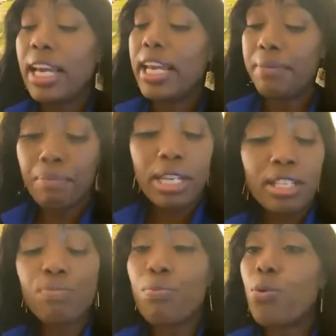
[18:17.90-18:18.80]
It
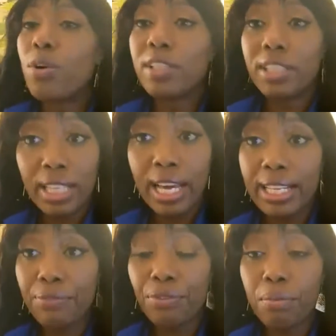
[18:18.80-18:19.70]
means more than
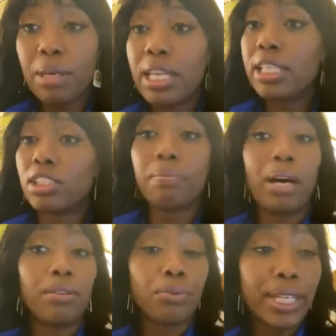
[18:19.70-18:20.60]
that for me. It's
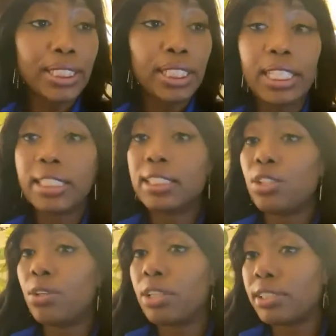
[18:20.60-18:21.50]
about residents.
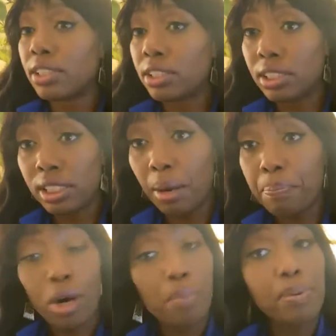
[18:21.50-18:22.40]
There's a
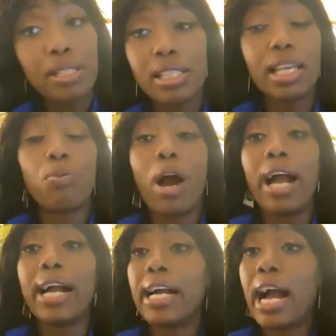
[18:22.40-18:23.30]
purpose in
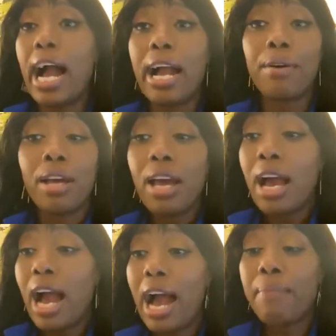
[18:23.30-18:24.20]
why
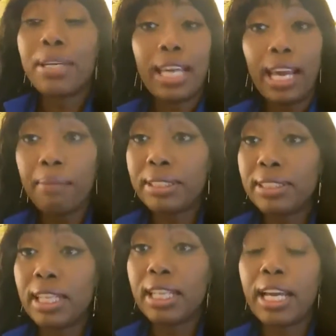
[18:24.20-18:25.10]
I became a
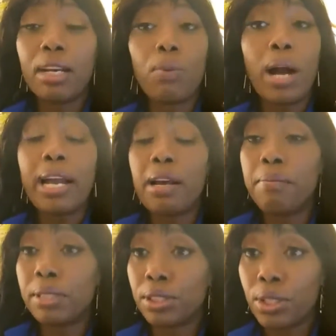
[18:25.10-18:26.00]
CNA and why
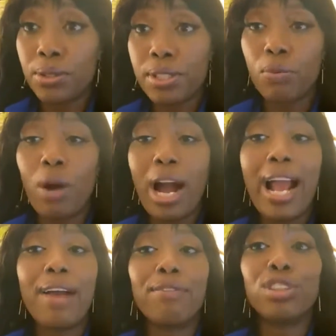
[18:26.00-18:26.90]
I'm a nurse and why
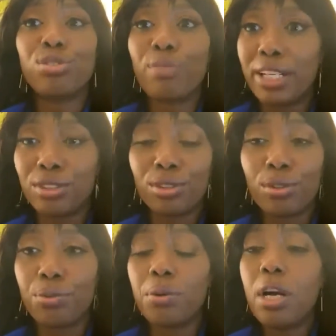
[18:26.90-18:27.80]
I have a training
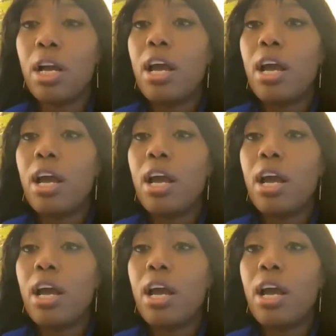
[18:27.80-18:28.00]
school.